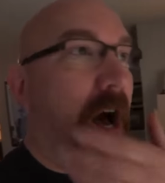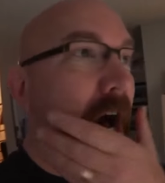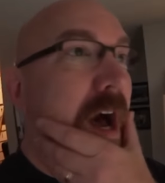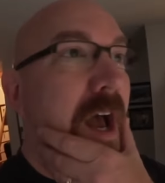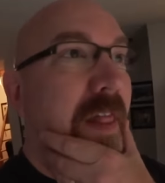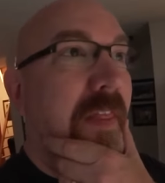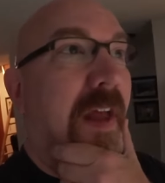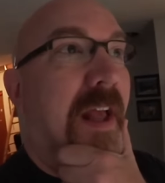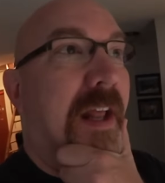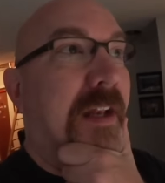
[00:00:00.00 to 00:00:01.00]
and
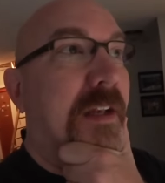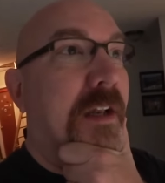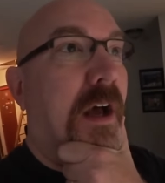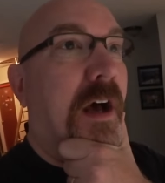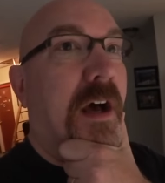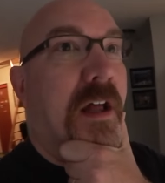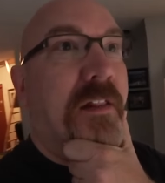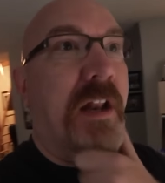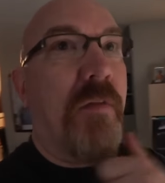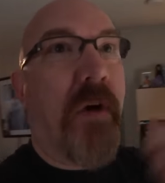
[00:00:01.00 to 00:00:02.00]
then
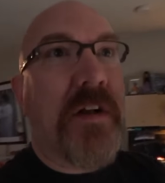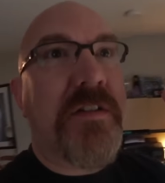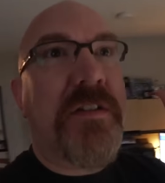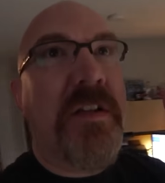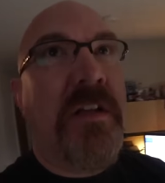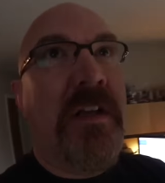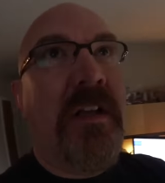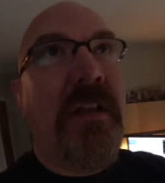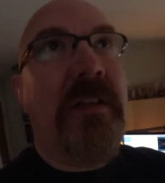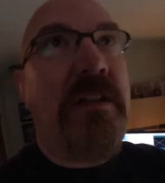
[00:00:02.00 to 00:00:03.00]
I watched
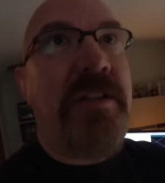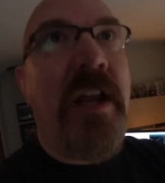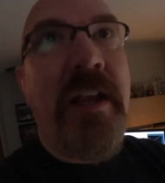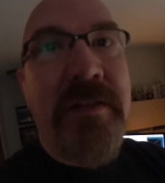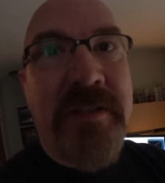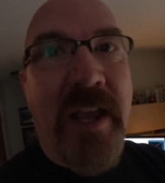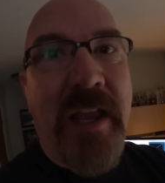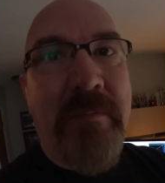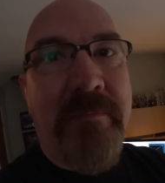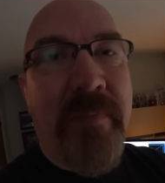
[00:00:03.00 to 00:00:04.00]
the Jays
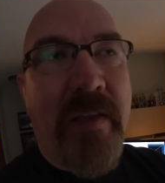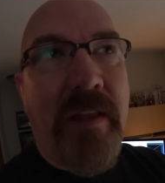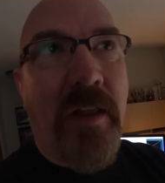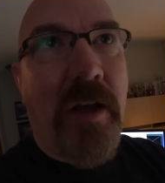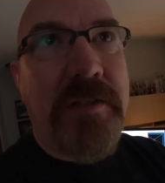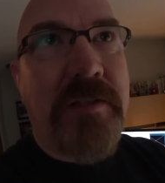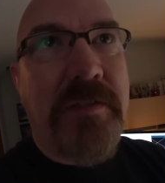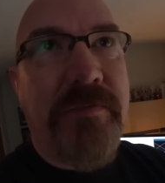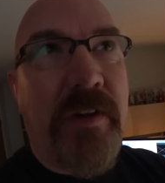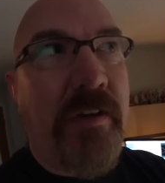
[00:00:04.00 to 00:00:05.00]
game, and they
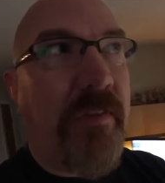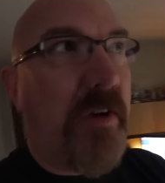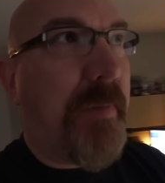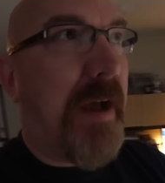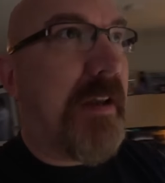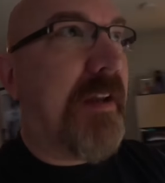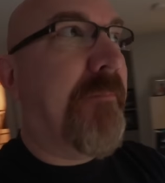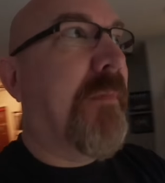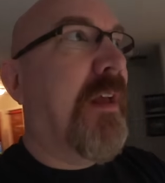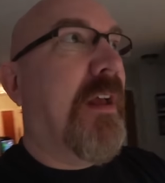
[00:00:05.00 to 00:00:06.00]
lost very, very
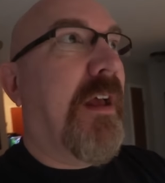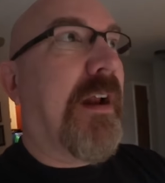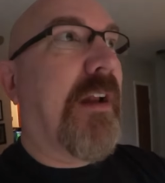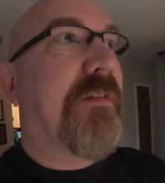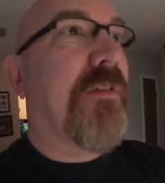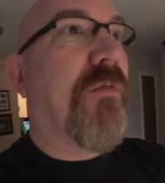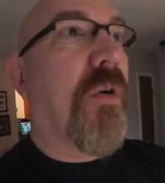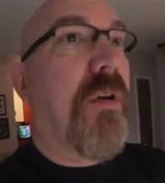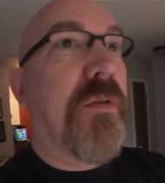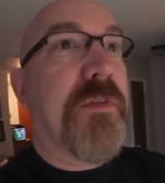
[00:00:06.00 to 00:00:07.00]
badly against the
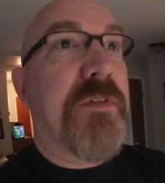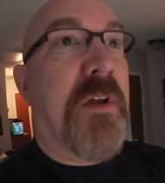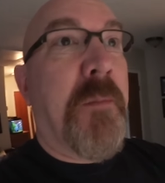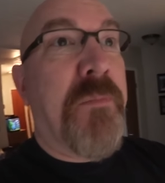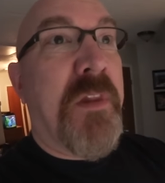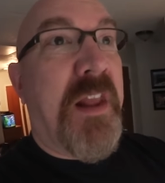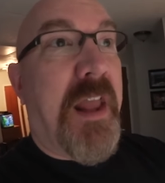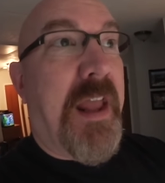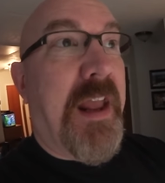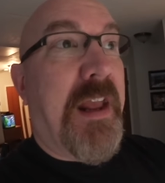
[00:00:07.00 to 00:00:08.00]
Royals.
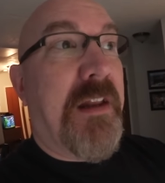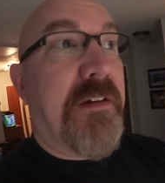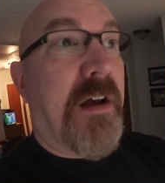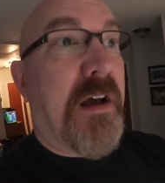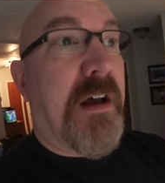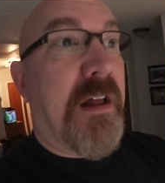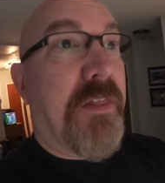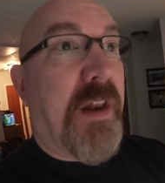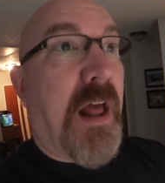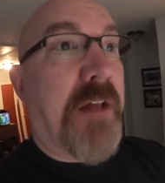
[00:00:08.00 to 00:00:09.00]
And then
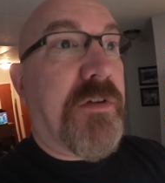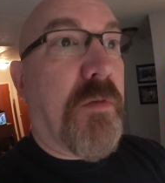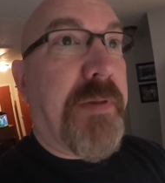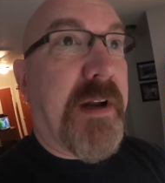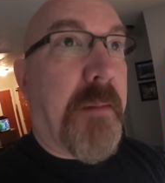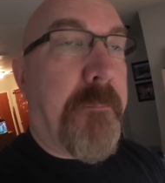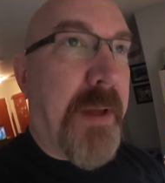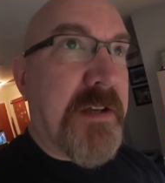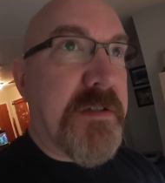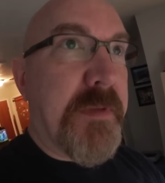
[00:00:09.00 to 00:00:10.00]
I had to go pick up
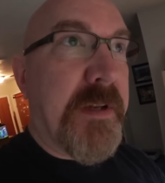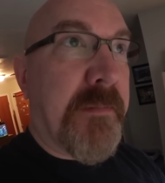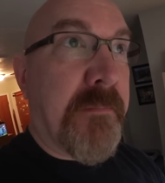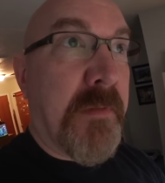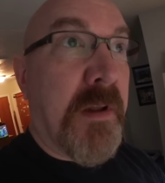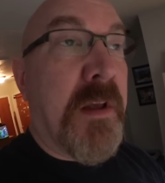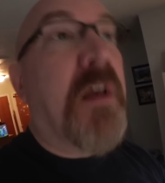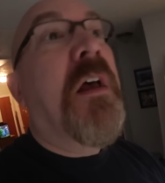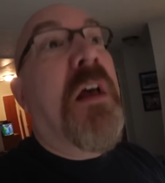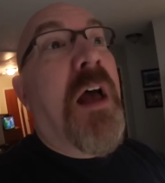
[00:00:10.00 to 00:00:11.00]
Benjamin
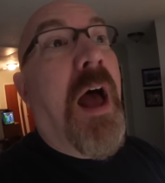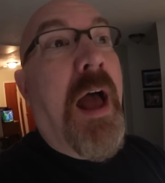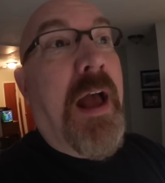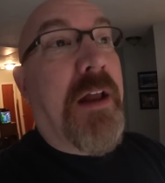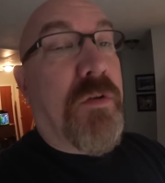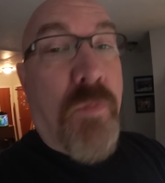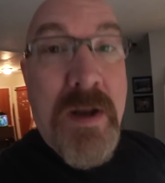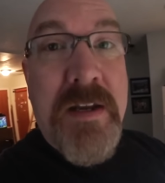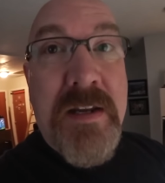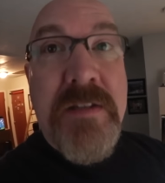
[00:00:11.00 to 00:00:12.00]
at
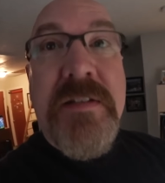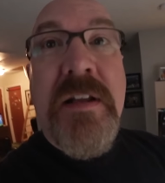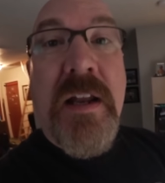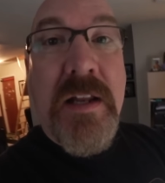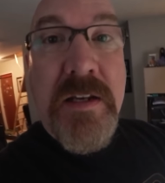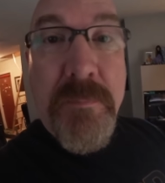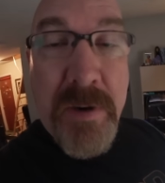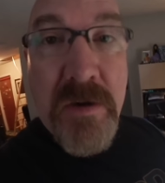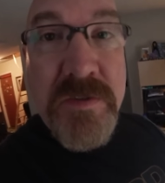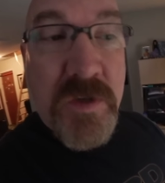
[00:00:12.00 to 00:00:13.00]
Wendy's, and I did a
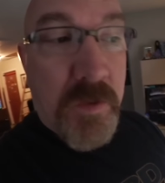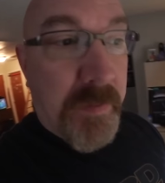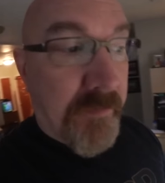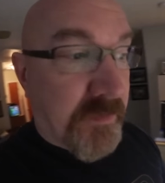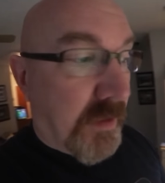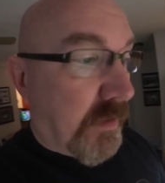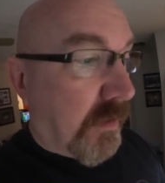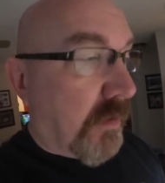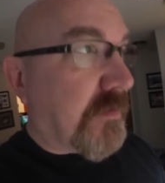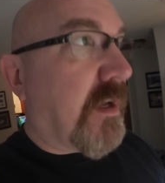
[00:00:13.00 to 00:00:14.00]
Periscope. I haven't done it in a
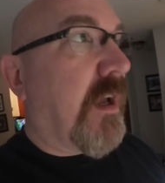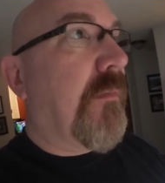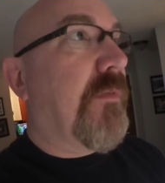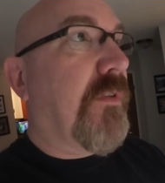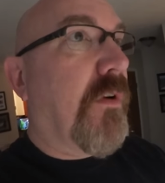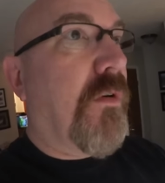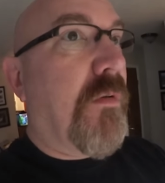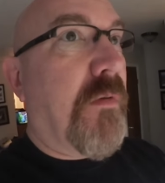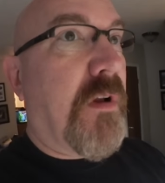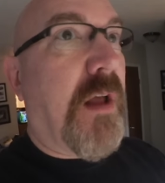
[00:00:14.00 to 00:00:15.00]
long time,
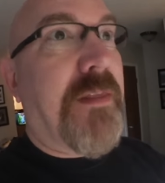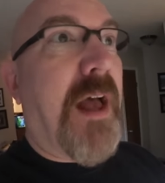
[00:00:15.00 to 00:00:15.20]
so got